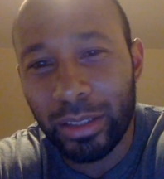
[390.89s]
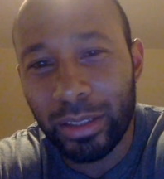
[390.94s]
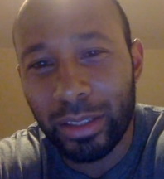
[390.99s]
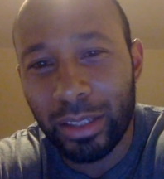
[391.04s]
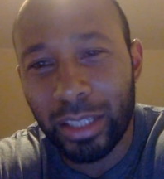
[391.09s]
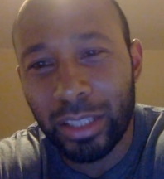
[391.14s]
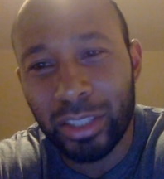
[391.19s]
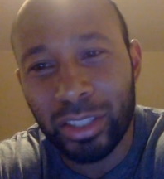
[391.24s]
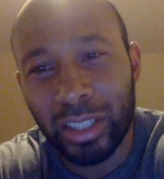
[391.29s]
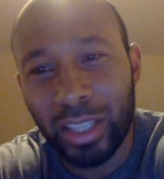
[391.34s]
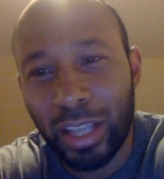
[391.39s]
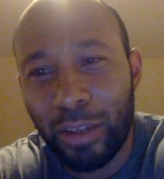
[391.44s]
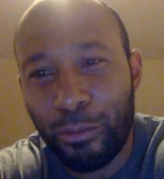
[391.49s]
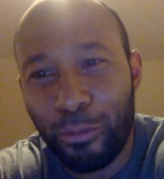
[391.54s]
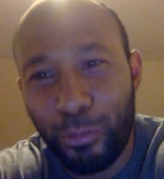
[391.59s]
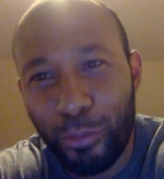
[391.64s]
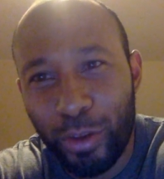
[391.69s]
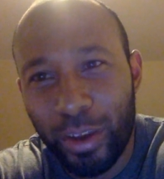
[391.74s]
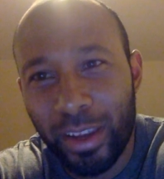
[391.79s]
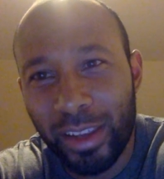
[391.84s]
That shit ain't
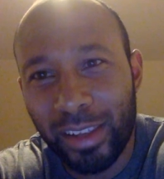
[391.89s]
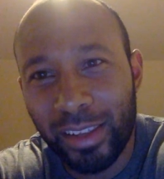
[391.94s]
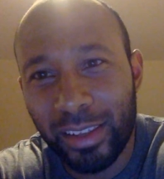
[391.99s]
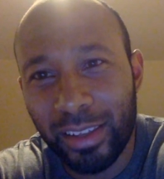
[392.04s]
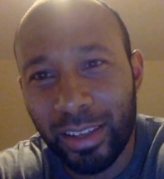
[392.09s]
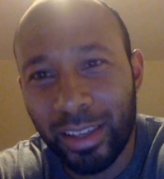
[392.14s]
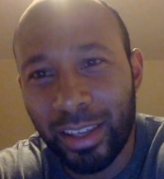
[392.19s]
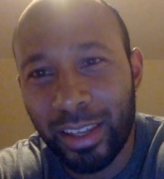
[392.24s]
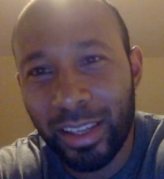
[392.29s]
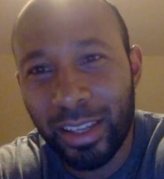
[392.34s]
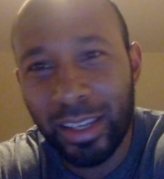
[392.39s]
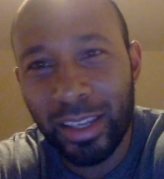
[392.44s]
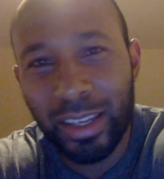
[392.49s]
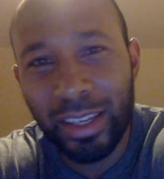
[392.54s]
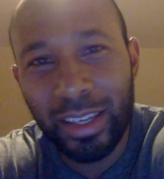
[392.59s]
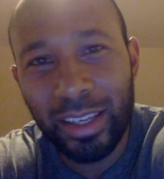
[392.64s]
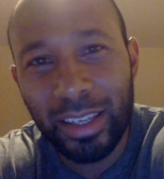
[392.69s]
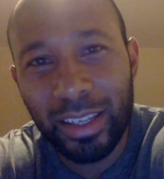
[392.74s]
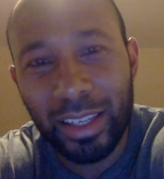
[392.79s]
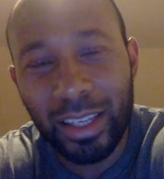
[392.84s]
free.
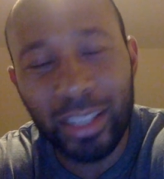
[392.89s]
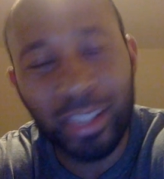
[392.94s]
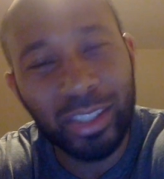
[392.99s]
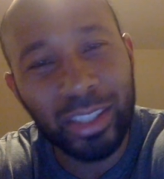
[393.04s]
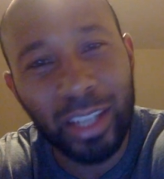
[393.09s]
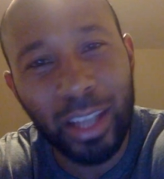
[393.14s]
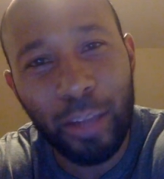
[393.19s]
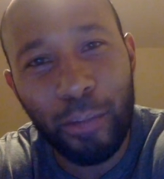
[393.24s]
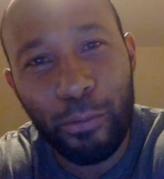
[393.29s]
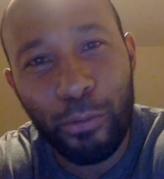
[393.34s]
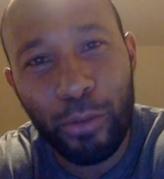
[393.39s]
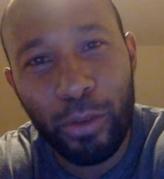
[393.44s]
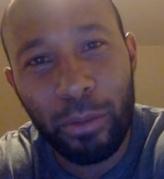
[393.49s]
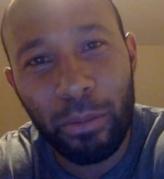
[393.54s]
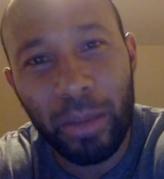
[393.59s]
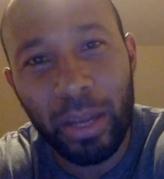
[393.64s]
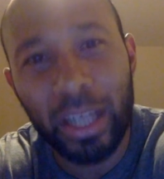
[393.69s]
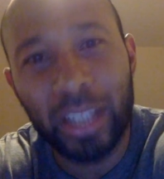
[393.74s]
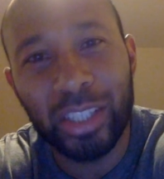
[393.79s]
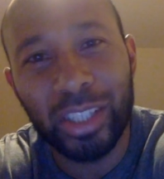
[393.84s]
That shit ain't free,
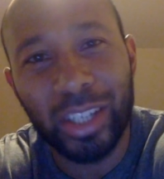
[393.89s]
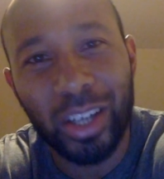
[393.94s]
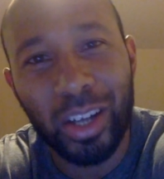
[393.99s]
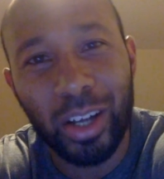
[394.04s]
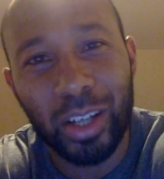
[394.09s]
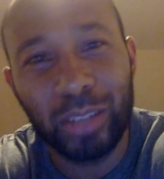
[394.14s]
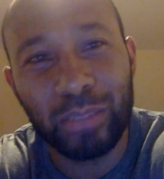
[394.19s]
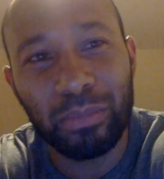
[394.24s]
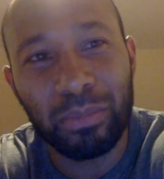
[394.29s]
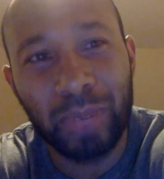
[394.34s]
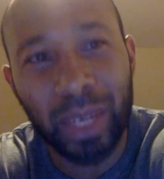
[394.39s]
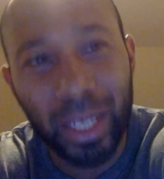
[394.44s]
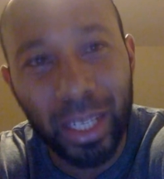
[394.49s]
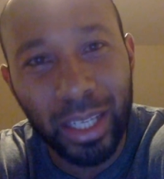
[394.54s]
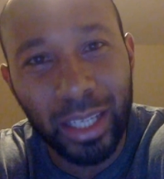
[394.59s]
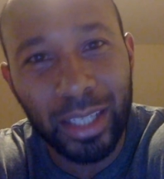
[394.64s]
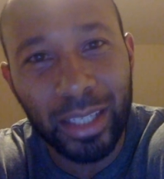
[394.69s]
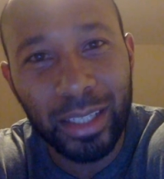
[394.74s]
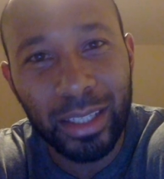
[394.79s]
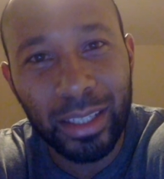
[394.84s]
man. That shit costs
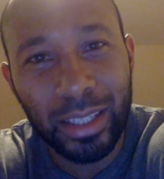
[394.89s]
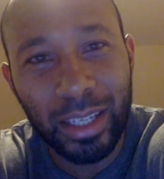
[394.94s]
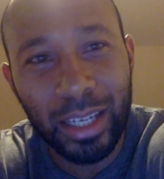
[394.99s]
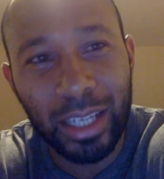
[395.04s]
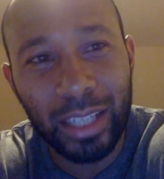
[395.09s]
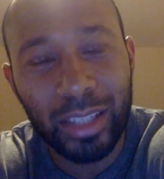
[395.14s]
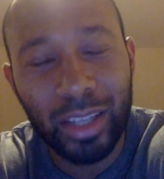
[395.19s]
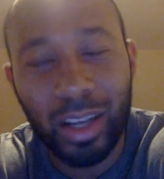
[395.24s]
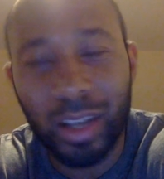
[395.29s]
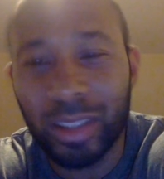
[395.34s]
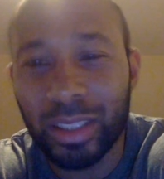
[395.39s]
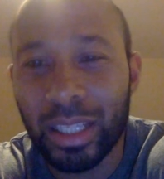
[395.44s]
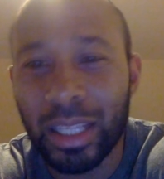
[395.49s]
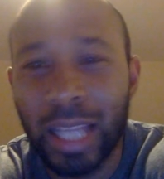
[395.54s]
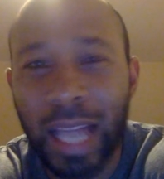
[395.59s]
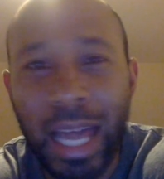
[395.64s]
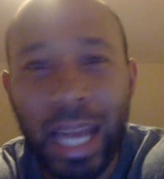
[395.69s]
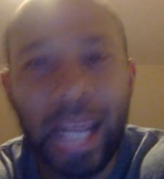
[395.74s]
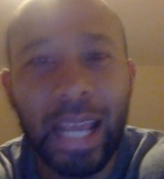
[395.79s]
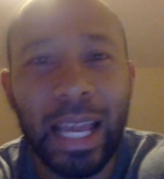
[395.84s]
money. It costs a
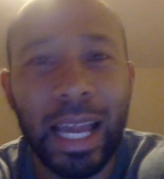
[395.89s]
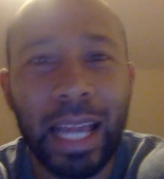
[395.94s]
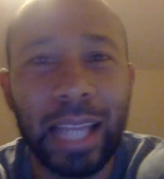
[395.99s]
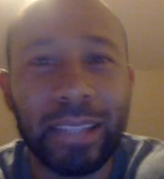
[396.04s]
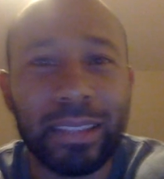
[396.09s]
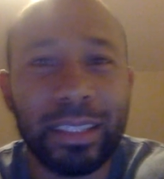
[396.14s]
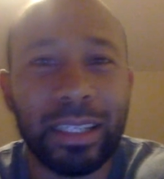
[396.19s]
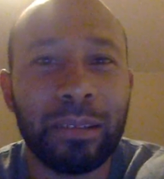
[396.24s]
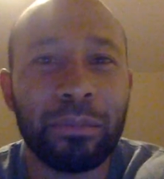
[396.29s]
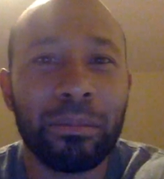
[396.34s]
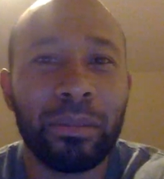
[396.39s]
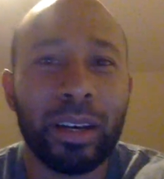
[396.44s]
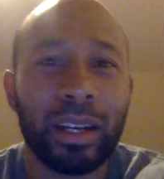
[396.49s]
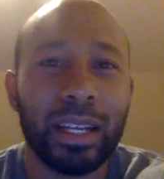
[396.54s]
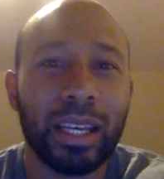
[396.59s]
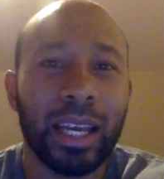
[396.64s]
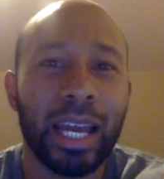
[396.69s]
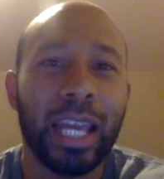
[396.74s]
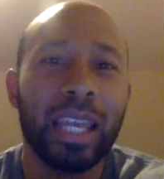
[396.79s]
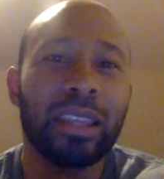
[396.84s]
lot of goddamn
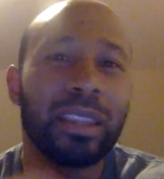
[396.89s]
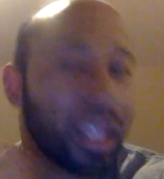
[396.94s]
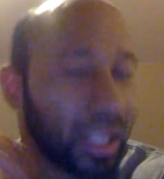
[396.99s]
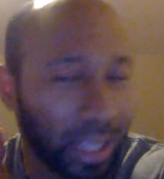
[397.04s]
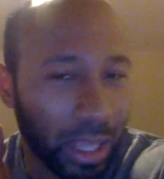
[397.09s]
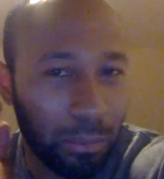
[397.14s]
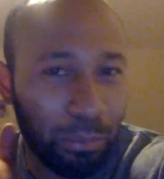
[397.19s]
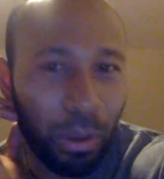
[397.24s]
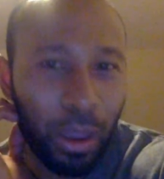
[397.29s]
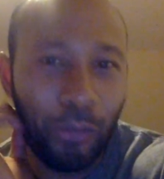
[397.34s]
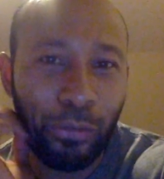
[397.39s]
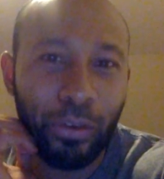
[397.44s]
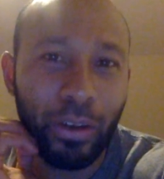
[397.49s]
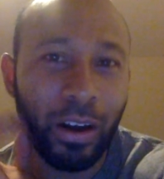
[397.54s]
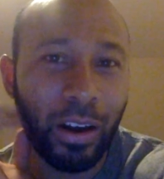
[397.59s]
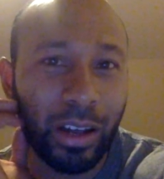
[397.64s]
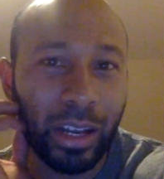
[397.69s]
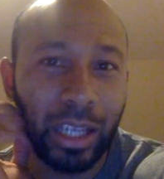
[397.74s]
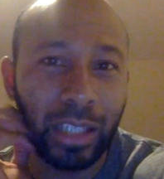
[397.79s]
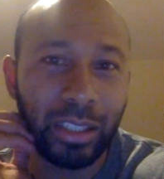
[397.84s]
money. How you think they pay for
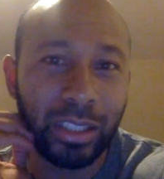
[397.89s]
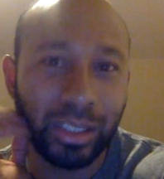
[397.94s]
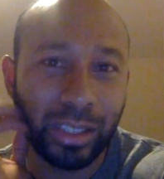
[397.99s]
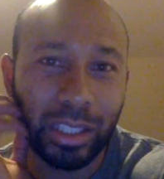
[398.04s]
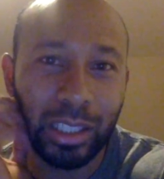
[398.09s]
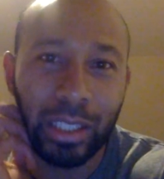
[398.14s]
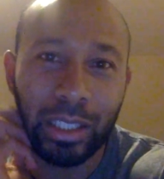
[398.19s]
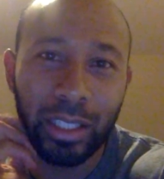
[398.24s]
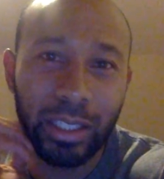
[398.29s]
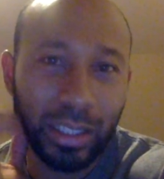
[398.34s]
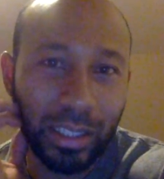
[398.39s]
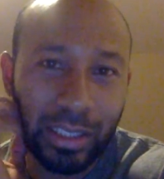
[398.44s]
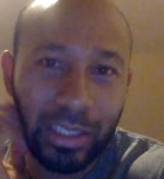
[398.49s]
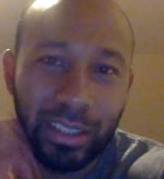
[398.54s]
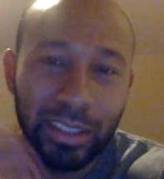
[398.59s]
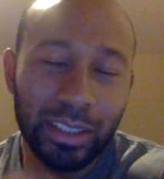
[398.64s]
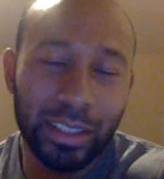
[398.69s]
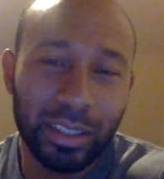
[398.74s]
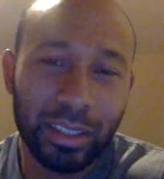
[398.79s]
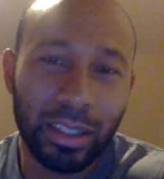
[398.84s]
all that shit?
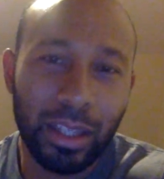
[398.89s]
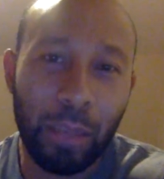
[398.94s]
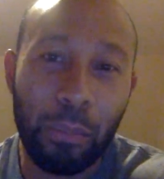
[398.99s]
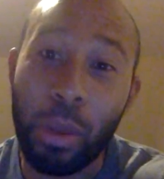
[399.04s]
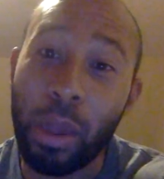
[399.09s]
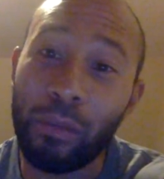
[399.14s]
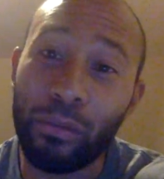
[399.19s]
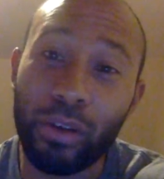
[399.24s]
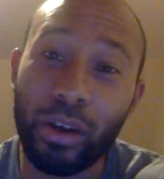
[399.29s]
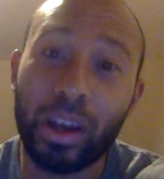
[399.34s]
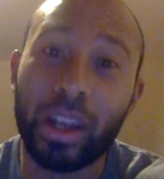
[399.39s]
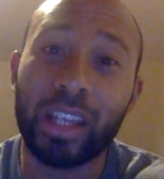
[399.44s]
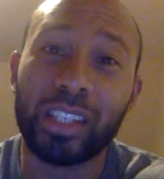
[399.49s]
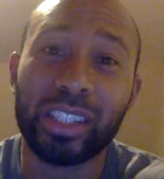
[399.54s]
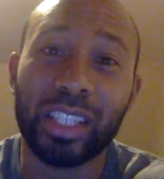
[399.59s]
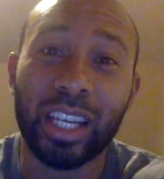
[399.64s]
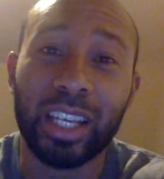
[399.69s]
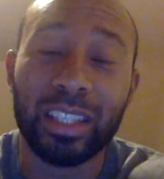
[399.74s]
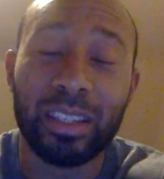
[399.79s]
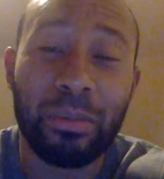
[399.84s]
They pay for all that
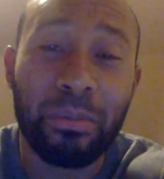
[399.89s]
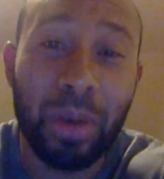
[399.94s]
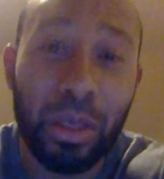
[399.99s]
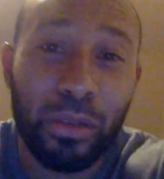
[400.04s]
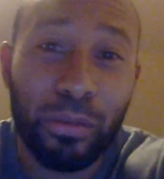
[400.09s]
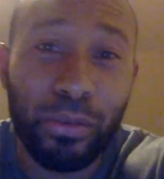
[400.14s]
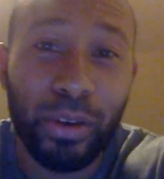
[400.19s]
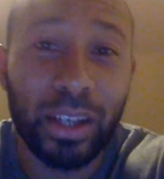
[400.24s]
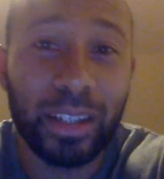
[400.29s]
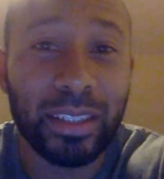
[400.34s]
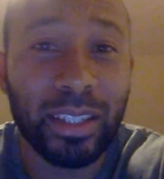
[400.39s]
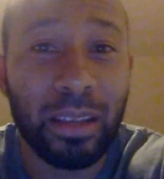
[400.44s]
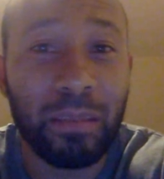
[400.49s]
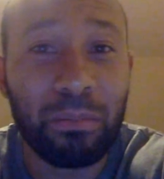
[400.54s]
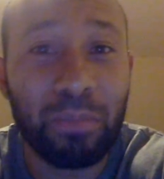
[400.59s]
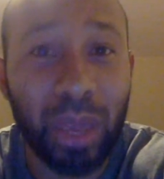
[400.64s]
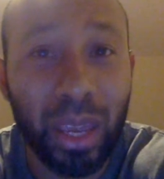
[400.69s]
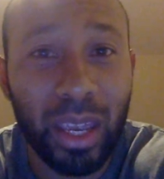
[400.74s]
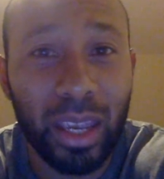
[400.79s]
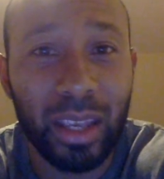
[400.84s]
shit because the motherfuckers
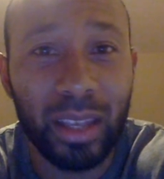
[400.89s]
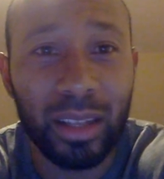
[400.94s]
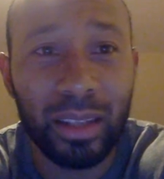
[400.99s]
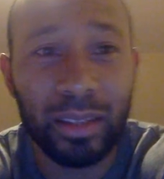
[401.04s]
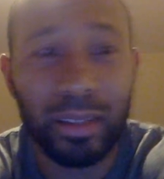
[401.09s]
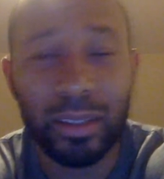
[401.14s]
get paid.